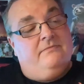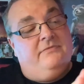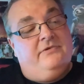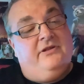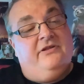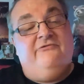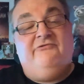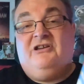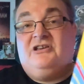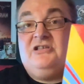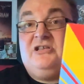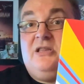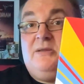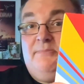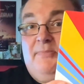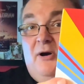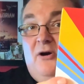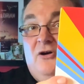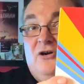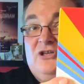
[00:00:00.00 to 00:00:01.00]
the rest of the
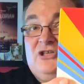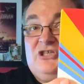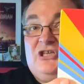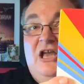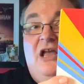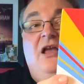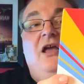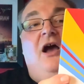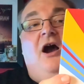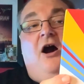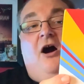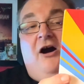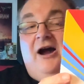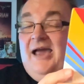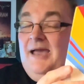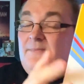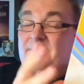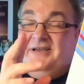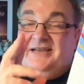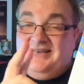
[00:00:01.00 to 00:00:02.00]
box i
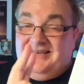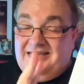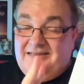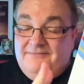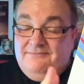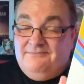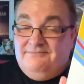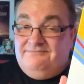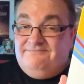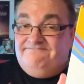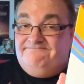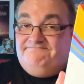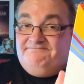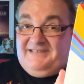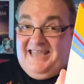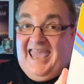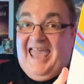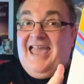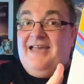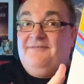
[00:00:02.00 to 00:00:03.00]
am gonna
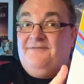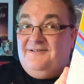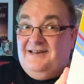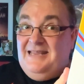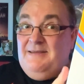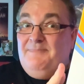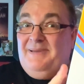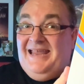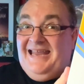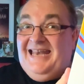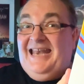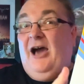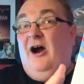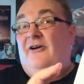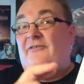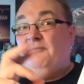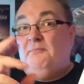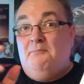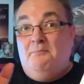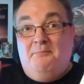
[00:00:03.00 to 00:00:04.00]
carefully peel it
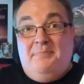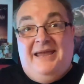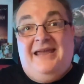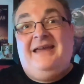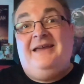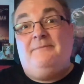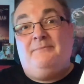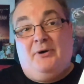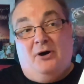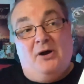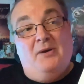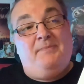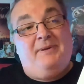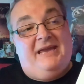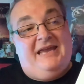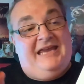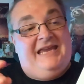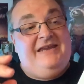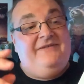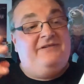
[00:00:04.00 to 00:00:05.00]
off bit by
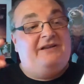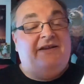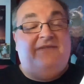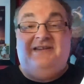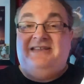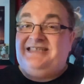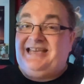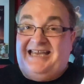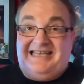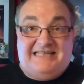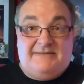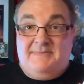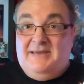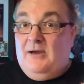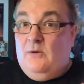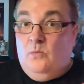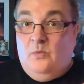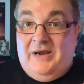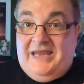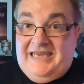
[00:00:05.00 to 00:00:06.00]
bit even if it takes me
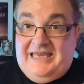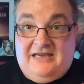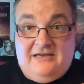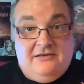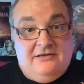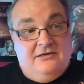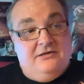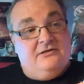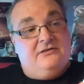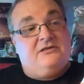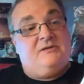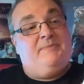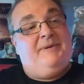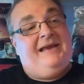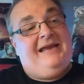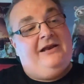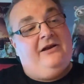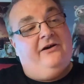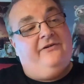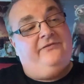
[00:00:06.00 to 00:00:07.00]
a week to
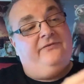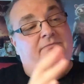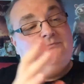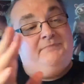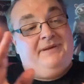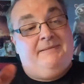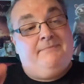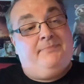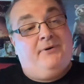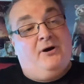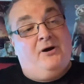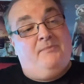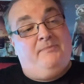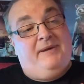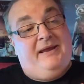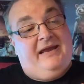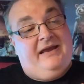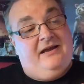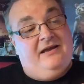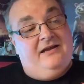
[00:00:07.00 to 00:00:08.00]
peel off bit by
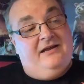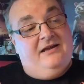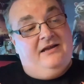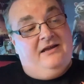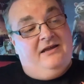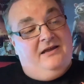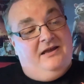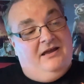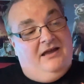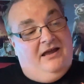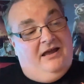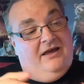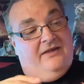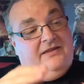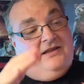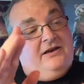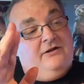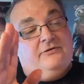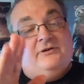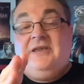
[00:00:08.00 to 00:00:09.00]
bit uh,
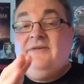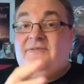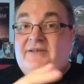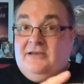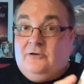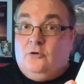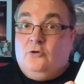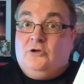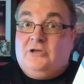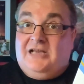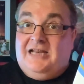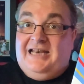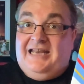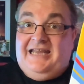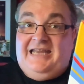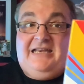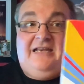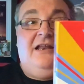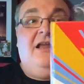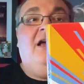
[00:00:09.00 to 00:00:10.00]
then i'll give it a good
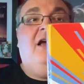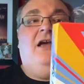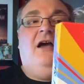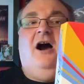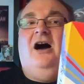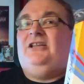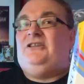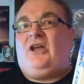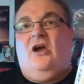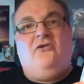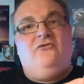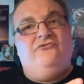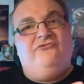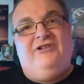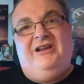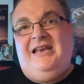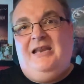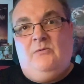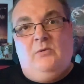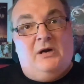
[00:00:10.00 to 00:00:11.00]
clean i don't
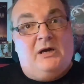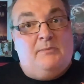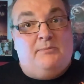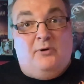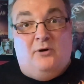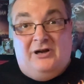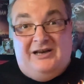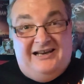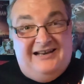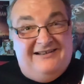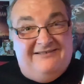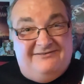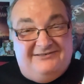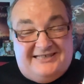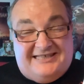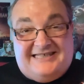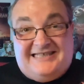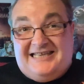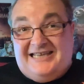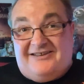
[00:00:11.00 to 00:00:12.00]
really want to put
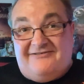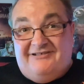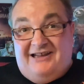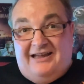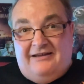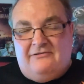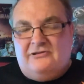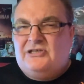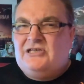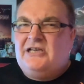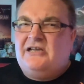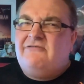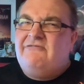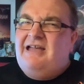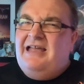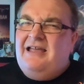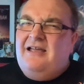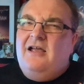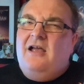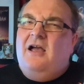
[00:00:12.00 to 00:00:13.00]
cigarette
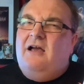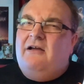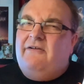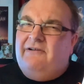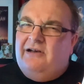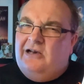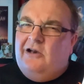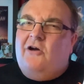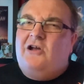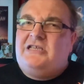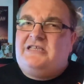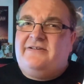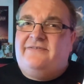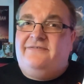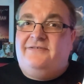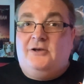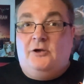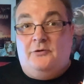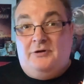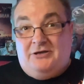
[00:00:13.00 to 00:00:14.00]
cigarette lighter
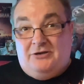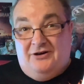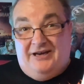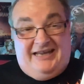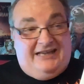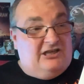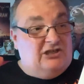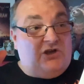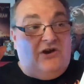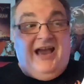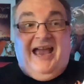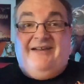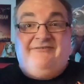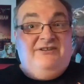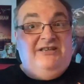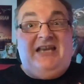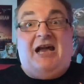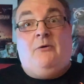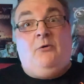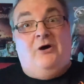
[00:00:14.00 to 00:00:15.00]
fluid on it because i have
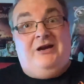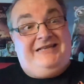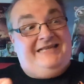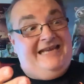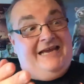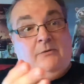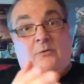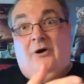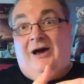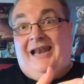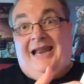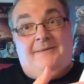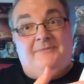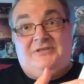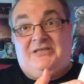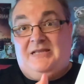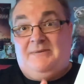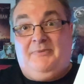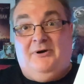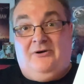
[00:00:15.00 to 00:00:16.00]
no idea what will happen
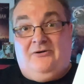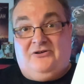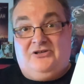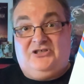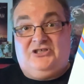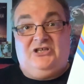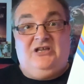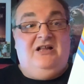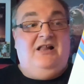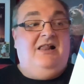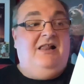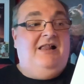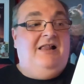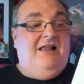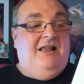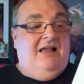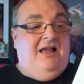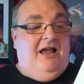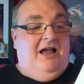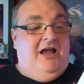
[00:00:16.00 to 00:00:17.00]
to the box
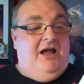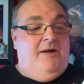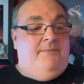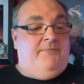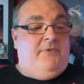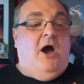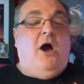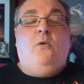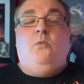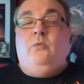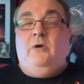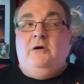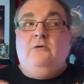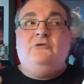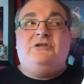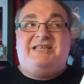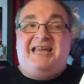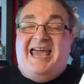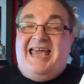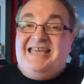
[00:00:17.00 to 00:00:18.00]
um, i
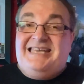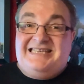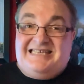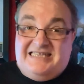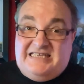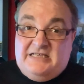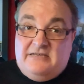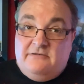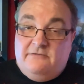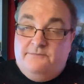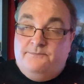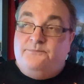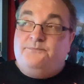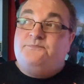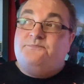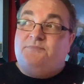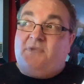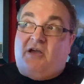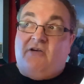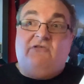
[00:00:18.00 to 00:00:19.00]
will test
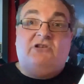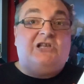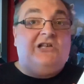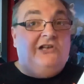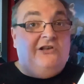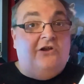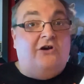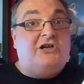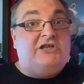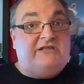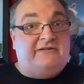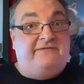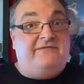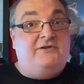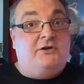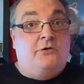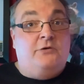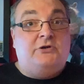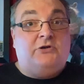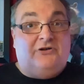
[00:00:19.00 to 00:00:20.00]
lighter
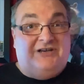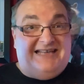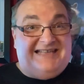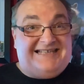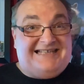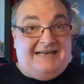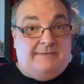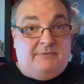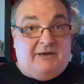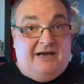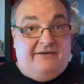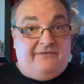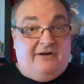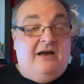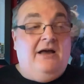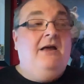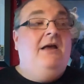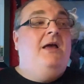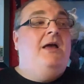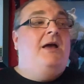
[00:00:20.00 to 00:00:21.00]
fluid on a
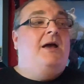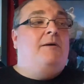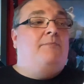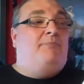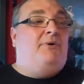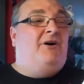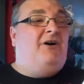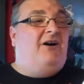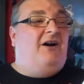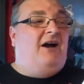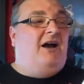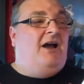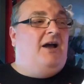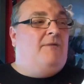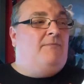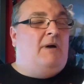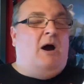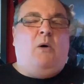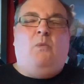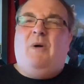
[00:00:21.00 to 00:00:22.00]
slipcover but
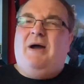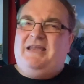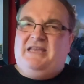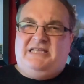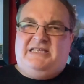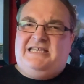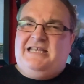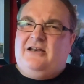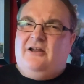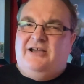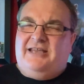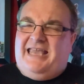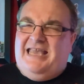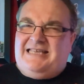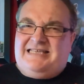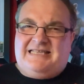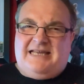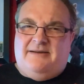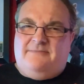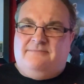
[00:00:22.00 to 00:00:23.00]
um, i'll wait until i
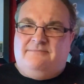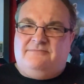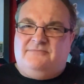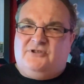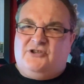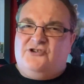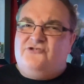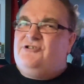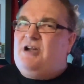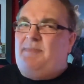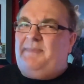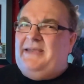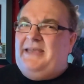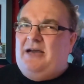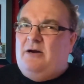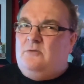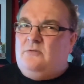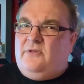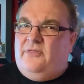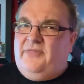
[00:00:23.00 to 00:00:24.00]
get some crappy
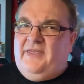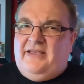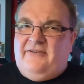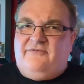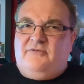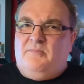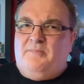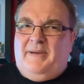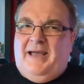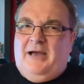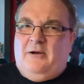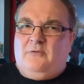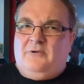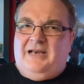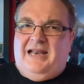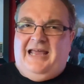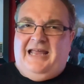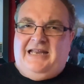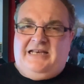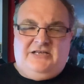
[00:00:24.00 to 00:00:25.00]
old thing from
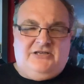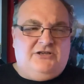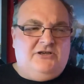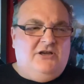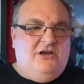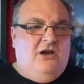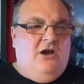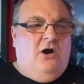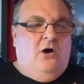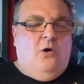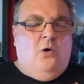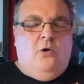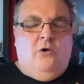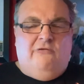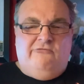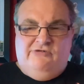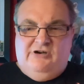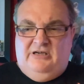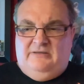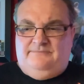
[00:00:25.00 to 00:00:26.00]
poundland
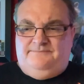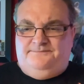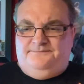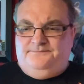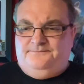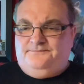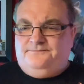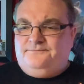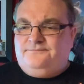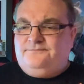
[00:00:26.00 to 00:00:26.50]
or um,